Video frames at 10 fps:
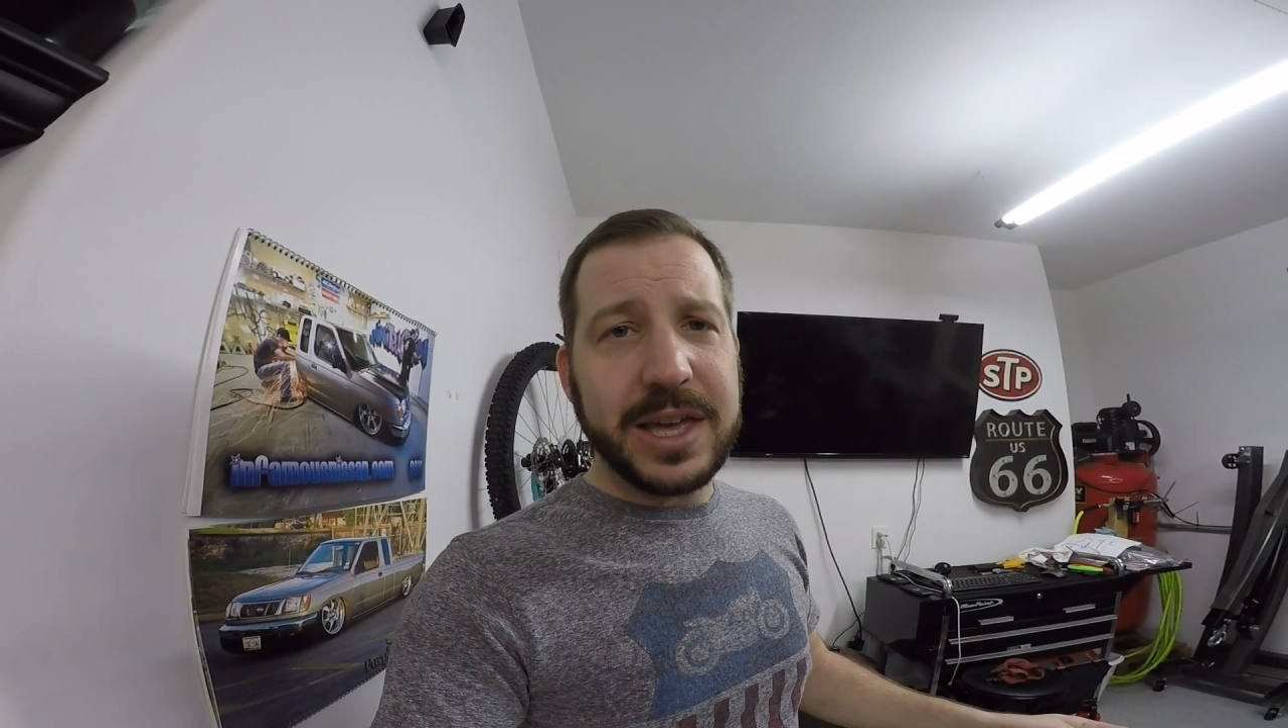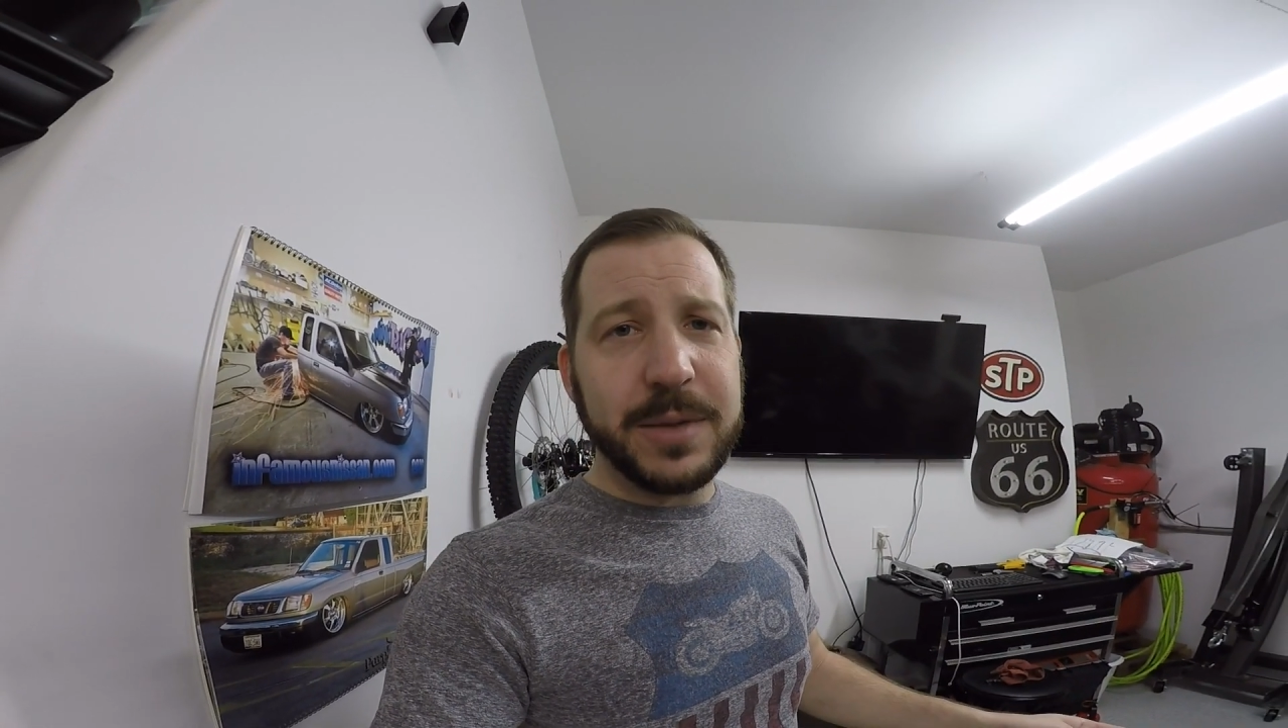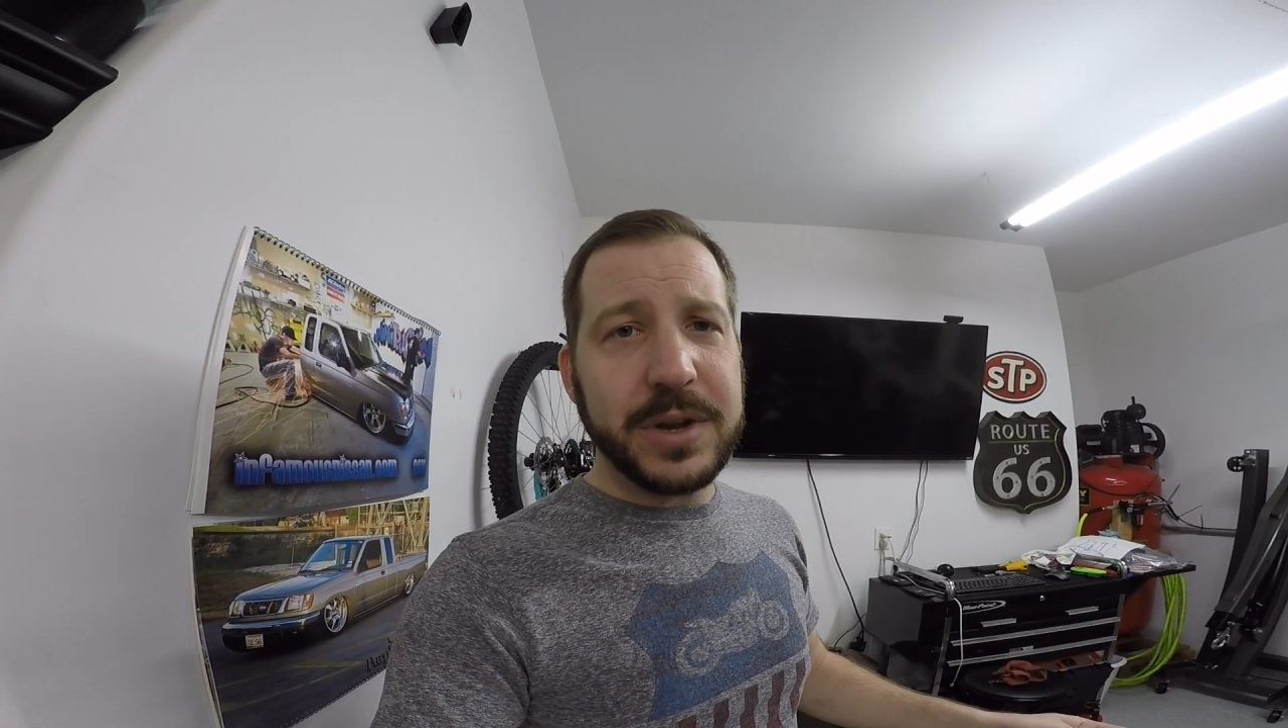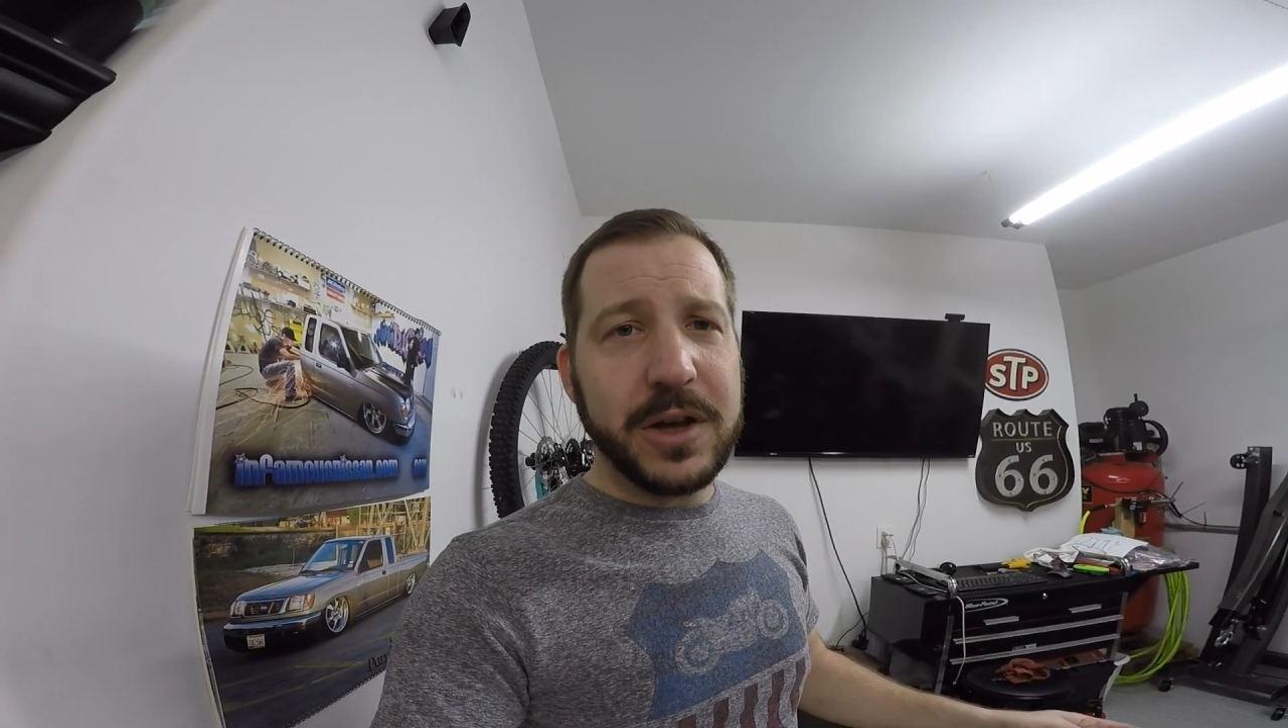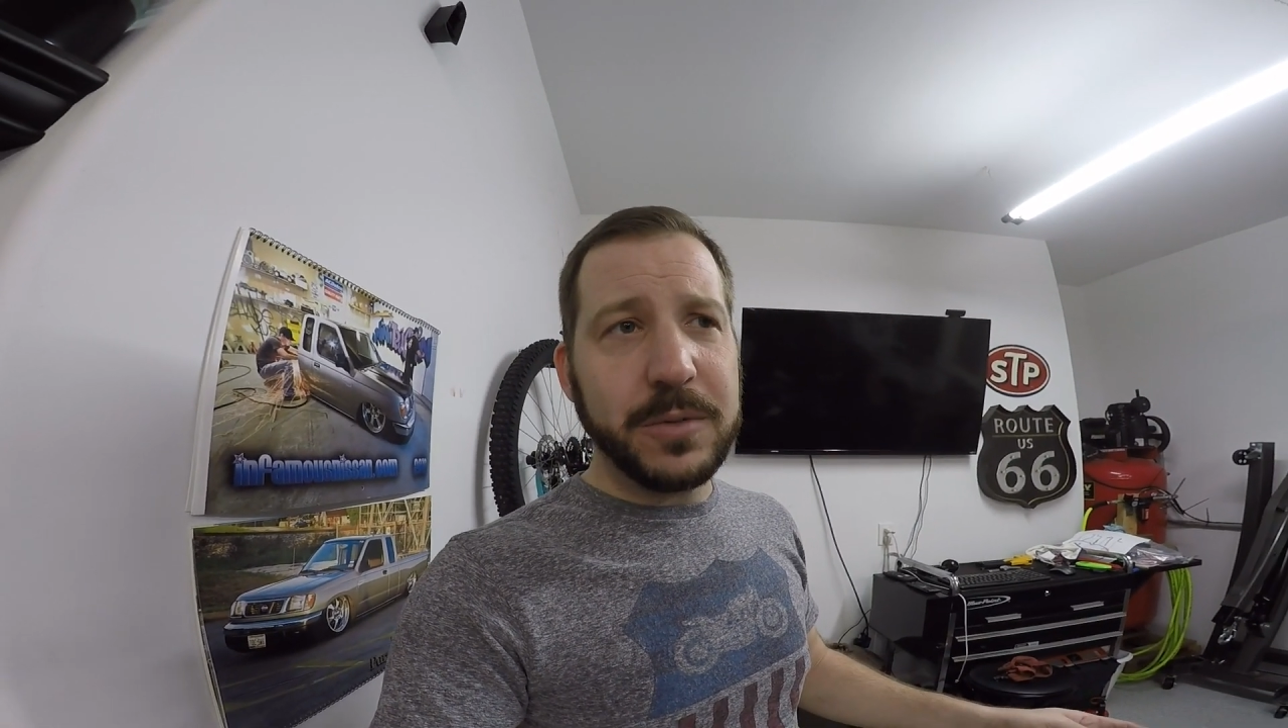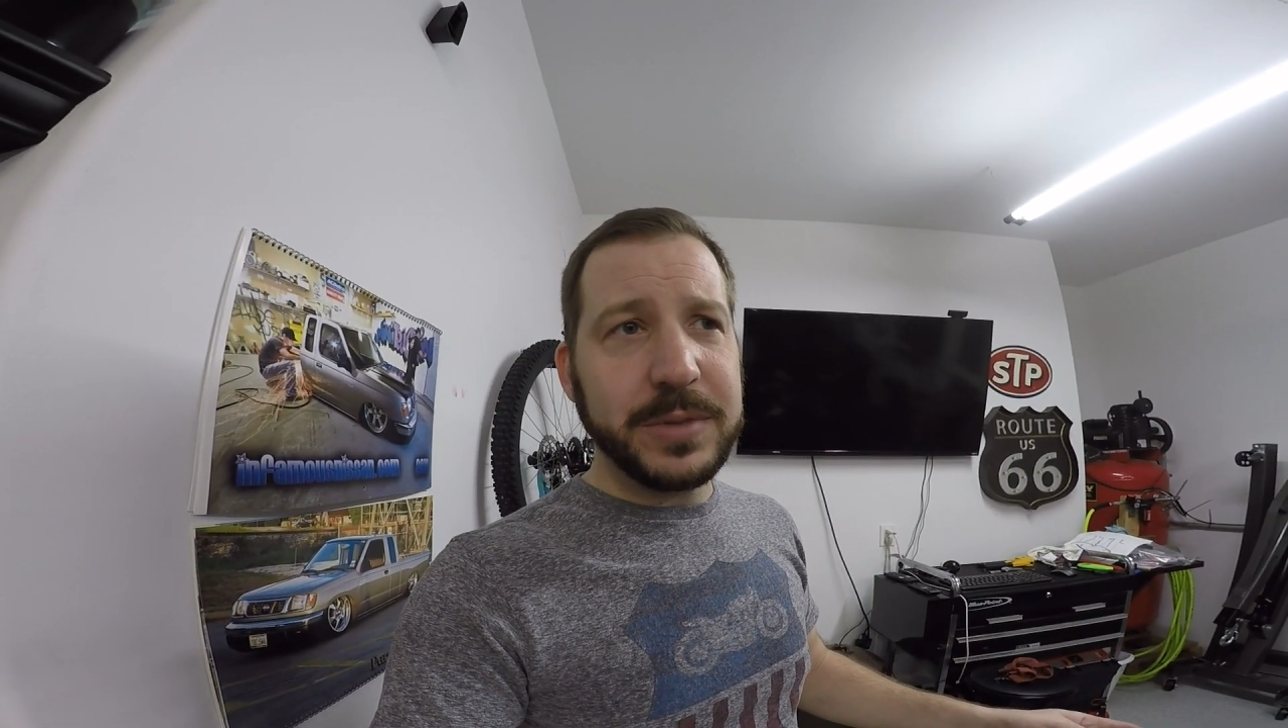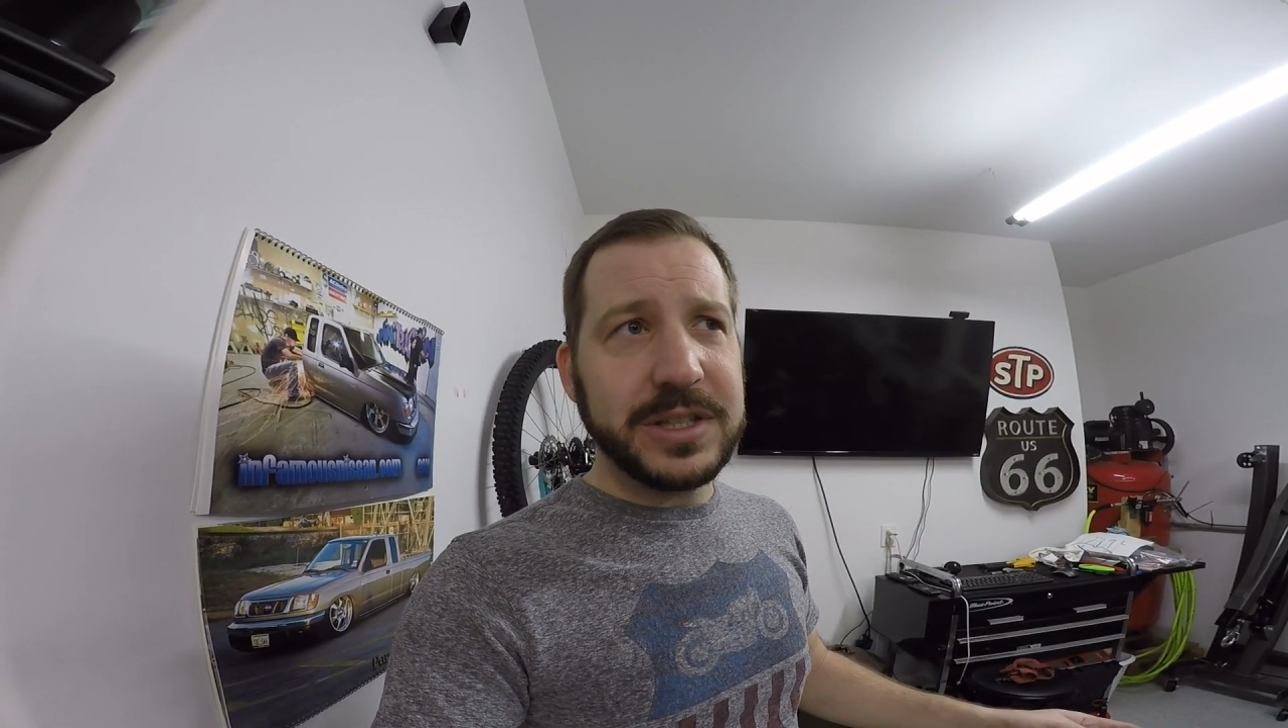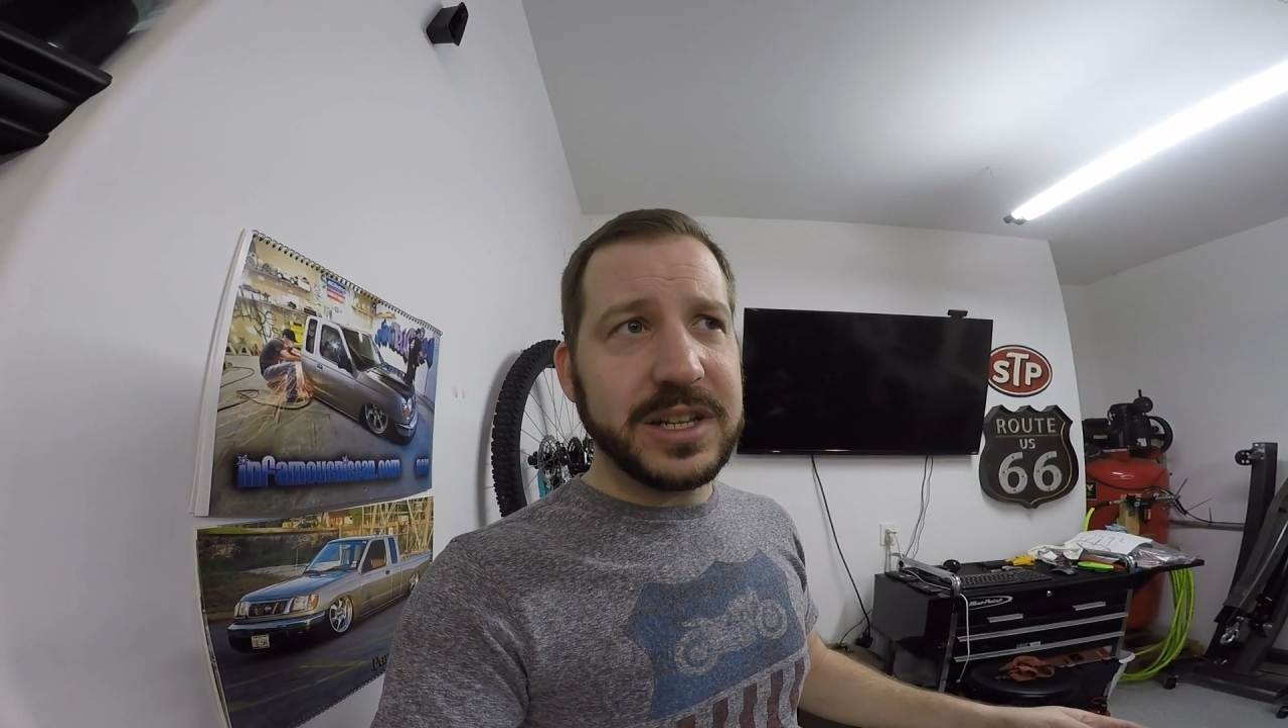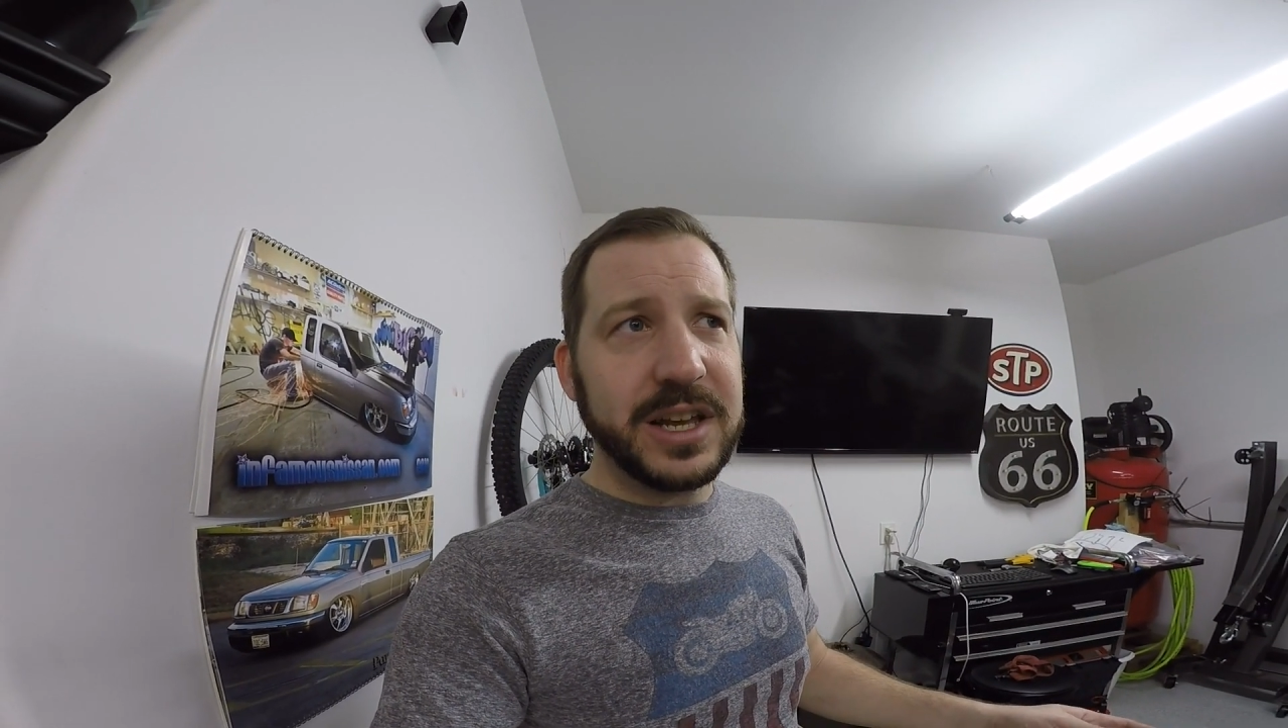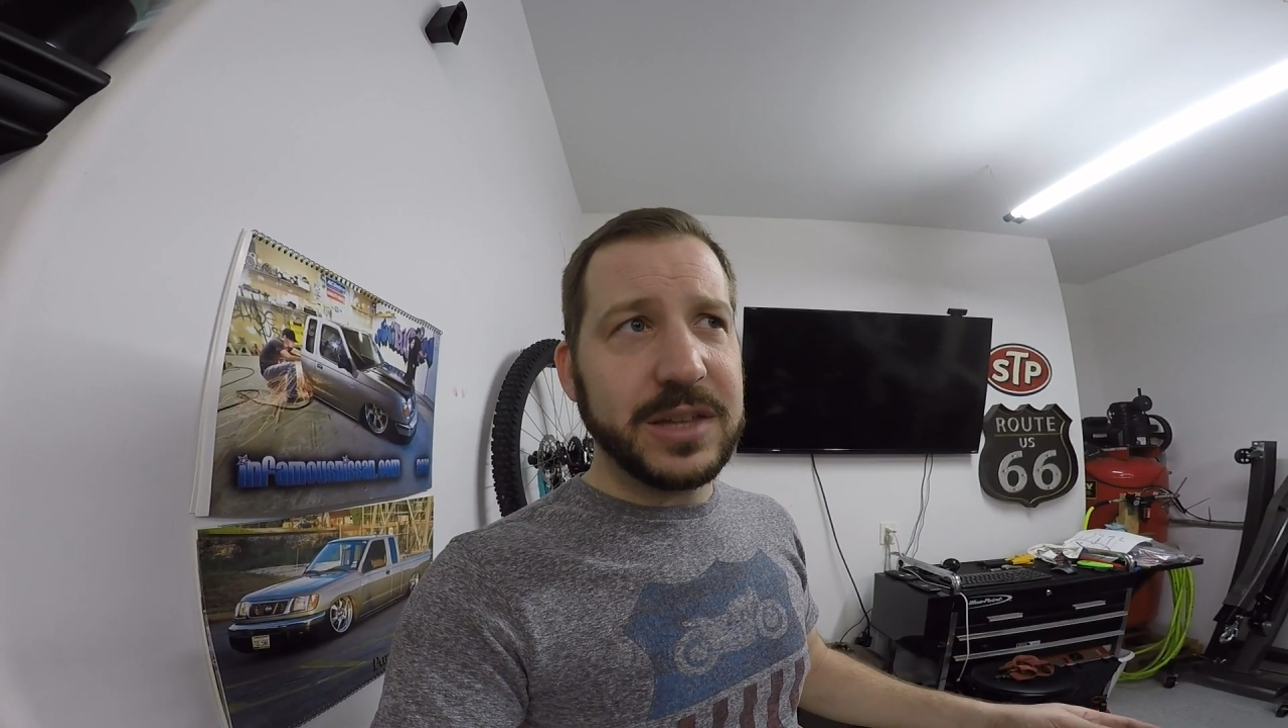came and helped me today,